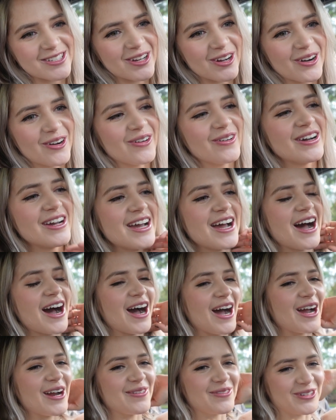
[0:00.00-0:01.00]
So
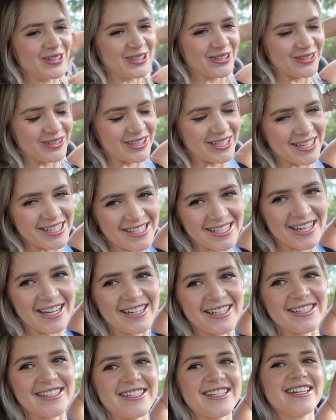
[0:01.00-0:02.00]
I'm really, really
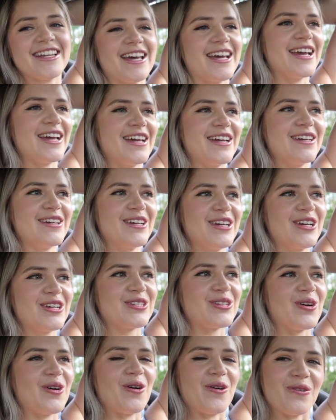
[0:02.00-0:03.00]
excited today
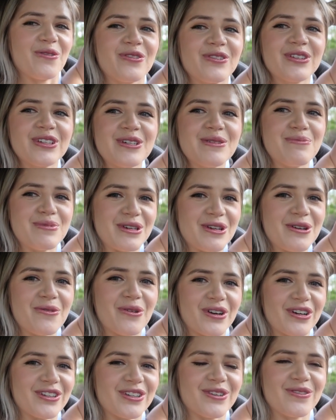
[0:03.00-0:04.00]
to hopefully be
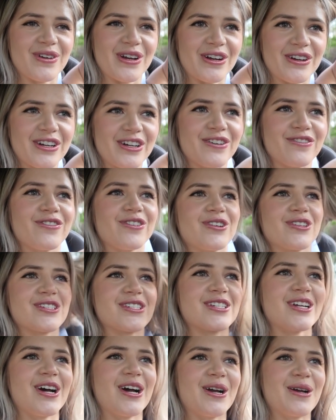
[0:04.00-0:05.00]
one of the very first
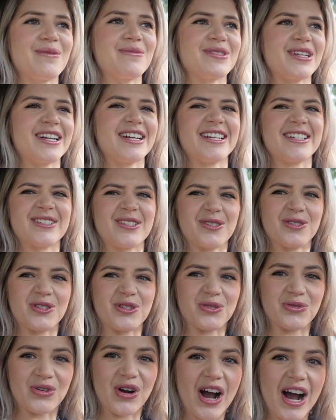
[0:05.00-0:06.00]
times I get to
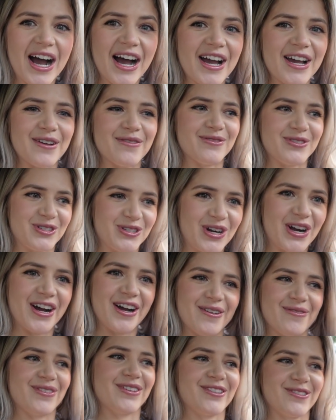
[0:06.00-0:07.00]
drive
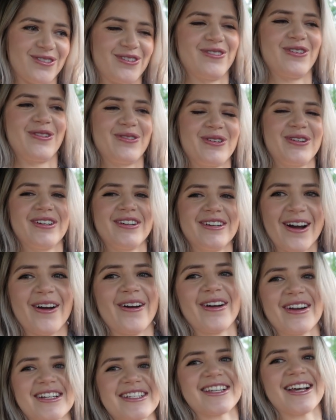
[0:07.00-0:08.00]
the Rotor
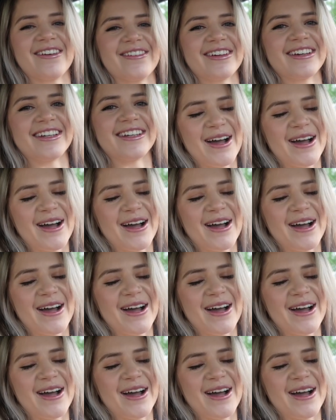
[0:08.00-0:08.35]
Rx7.